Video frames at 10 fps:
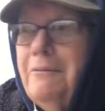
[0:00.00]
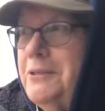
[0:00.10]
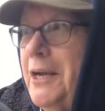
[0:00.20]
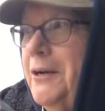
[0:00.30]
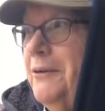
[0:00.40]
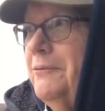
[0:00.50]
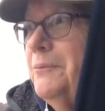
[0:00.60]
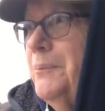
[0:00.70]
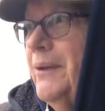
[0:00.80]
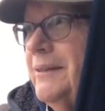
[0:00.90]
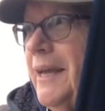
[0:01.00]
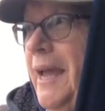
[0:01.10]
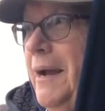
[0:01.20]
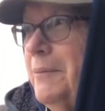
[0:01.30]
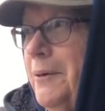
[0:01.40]
I wish I could have picked the
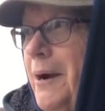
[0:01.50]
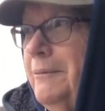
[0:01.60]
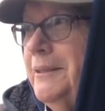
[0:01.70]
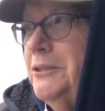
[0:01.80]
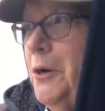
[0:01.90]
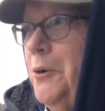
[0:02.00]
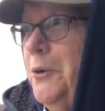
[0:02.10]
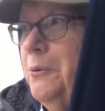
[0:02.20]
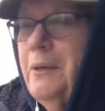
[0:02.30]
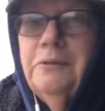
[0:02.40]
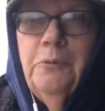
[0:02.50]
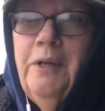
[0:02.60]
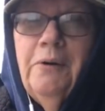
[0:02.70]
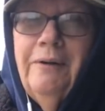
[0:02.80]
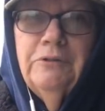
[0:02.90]
camera around to show you.
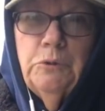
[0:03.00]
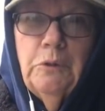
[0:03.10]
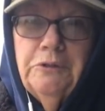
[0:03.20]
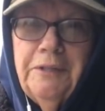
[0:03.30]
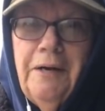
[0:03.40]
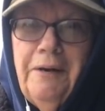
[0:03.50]
We don't have squirrels in